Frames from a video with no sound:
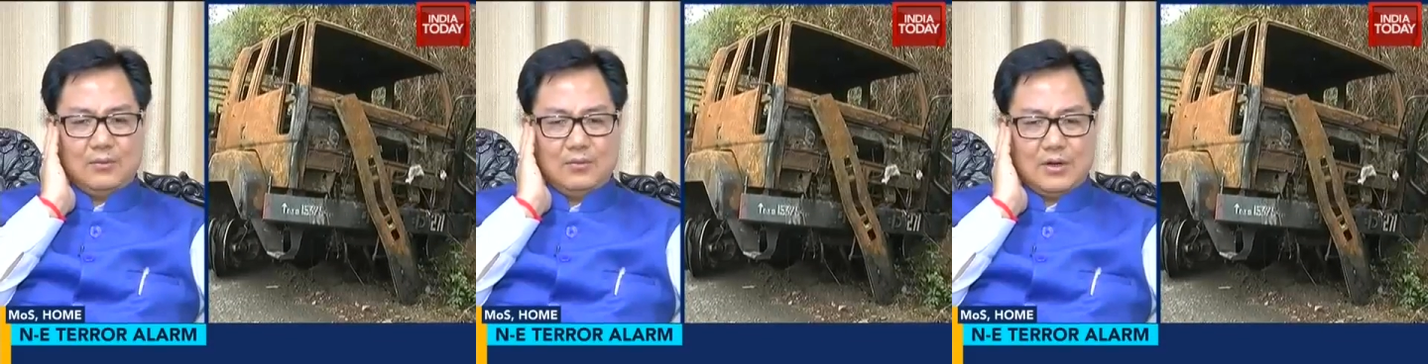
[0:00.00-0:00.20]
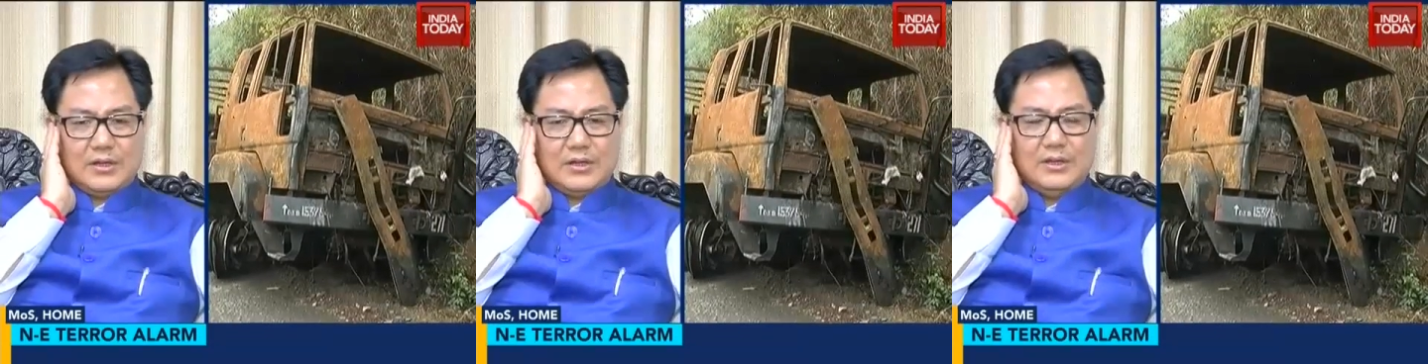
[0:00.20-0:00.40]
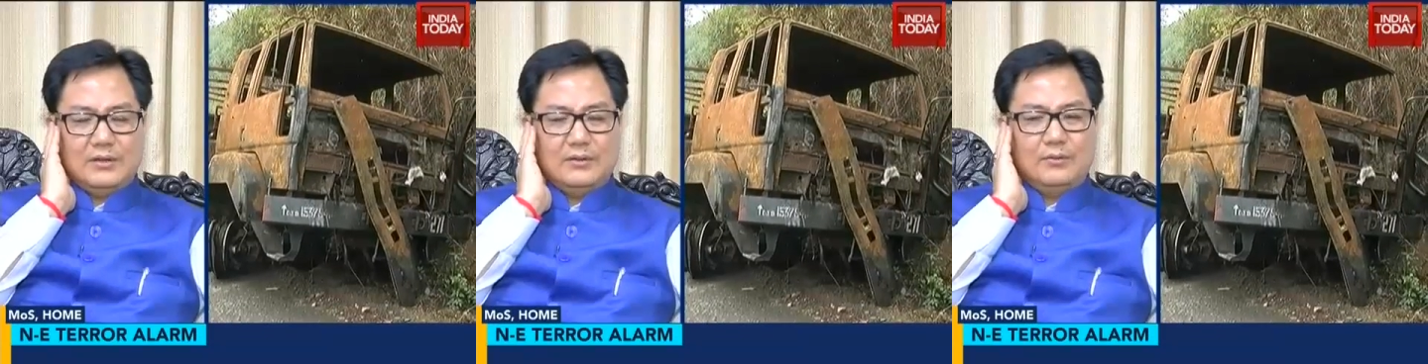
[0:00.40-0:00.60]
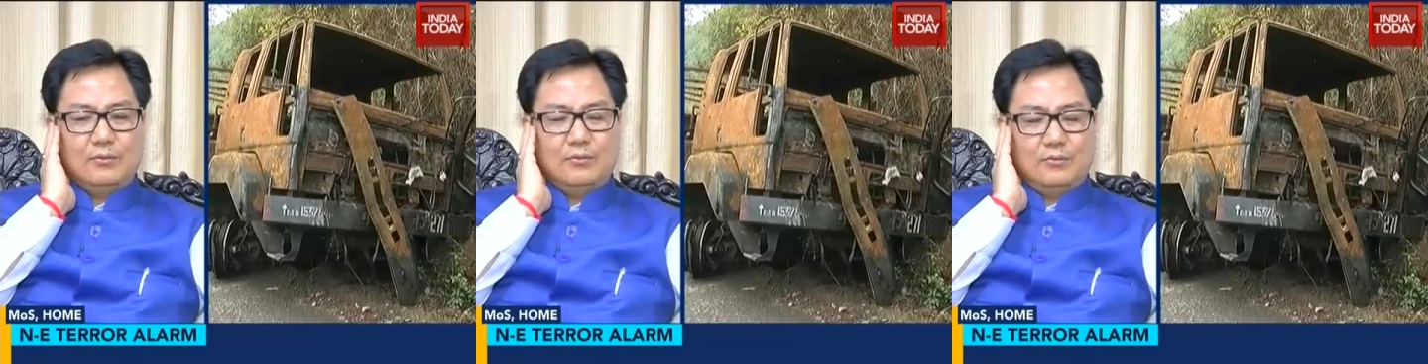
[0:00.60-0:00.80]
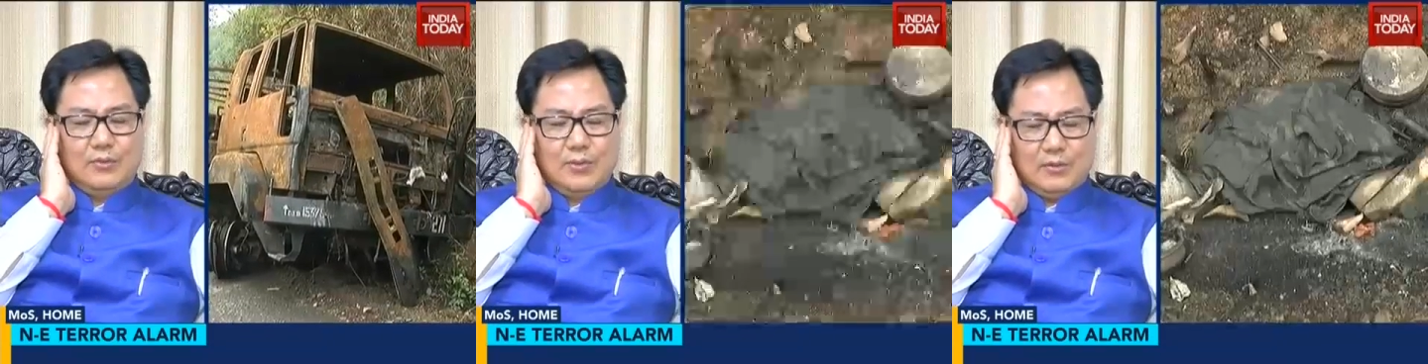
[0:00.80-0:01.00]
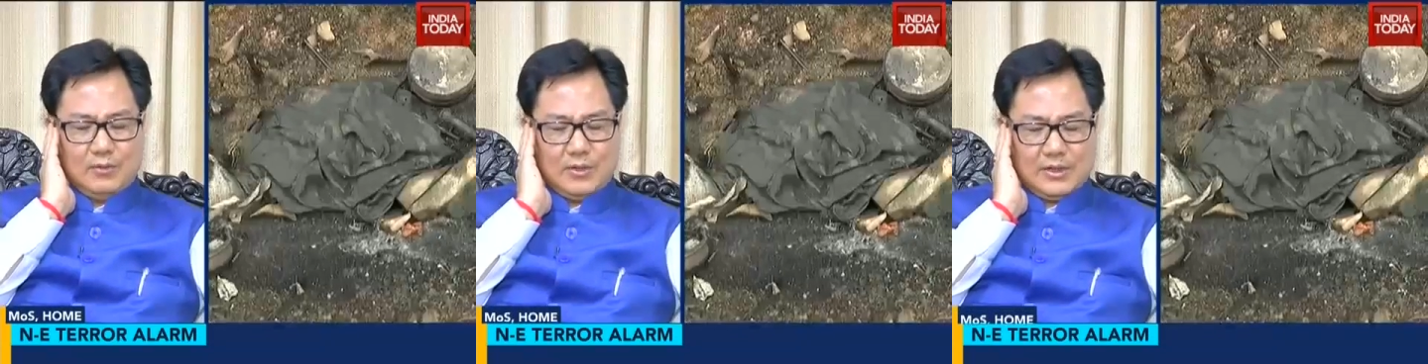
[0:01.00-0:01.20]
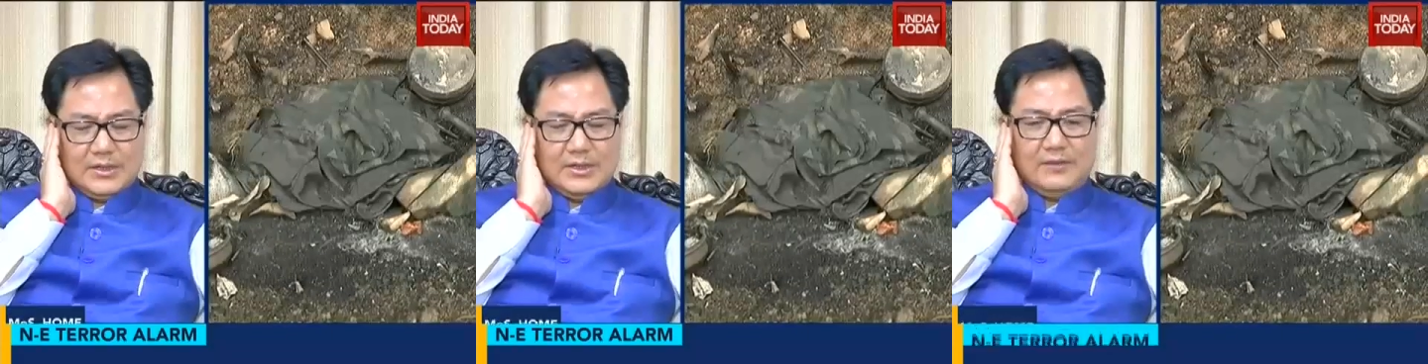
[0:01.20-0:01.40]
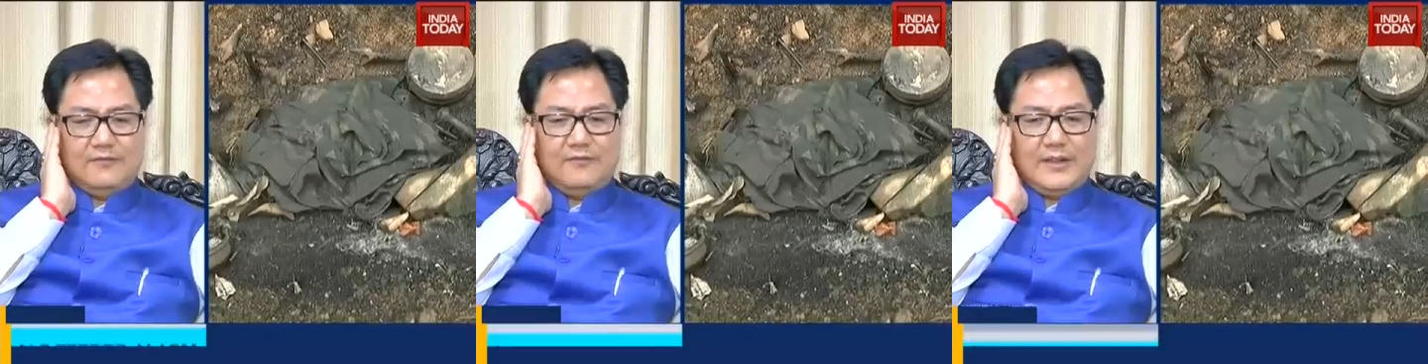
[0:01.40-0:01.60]
working
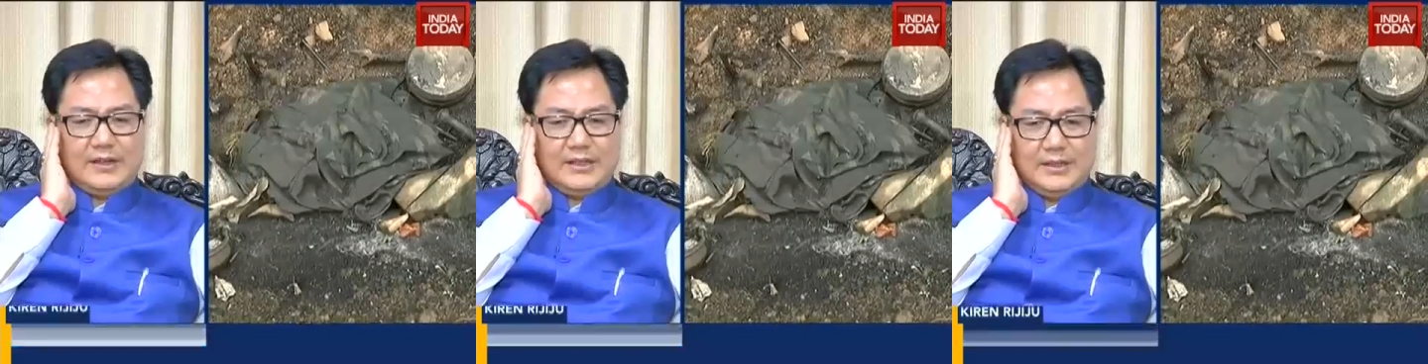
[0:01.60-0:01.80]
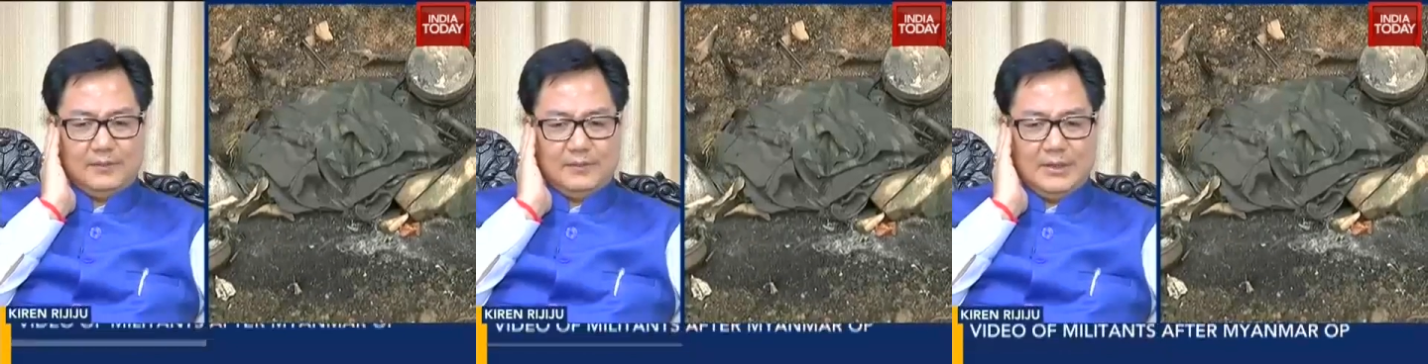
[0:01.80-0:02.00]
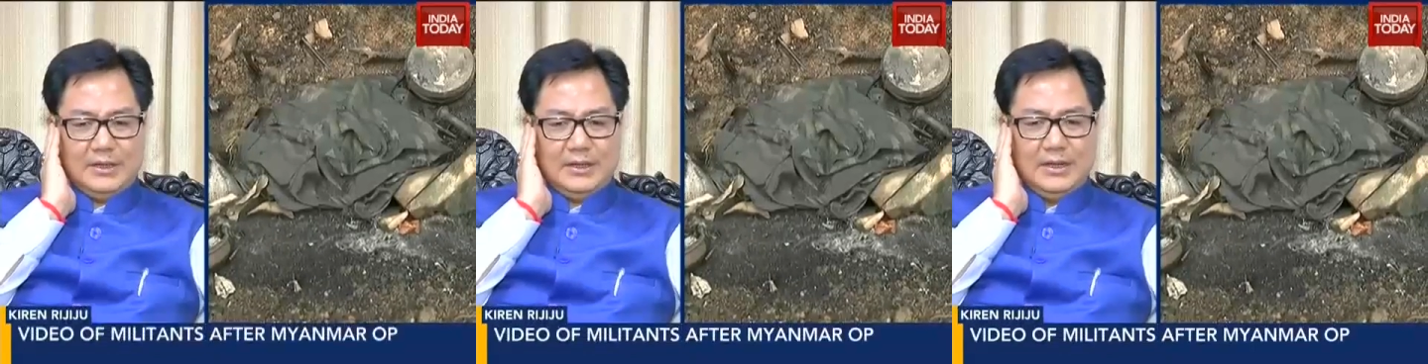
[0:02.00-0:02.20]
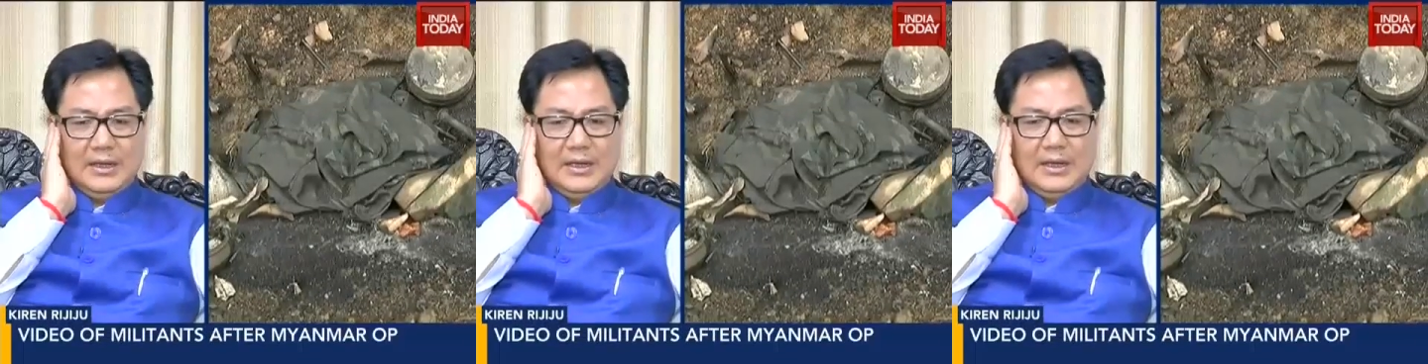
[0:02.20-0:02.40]
effectively,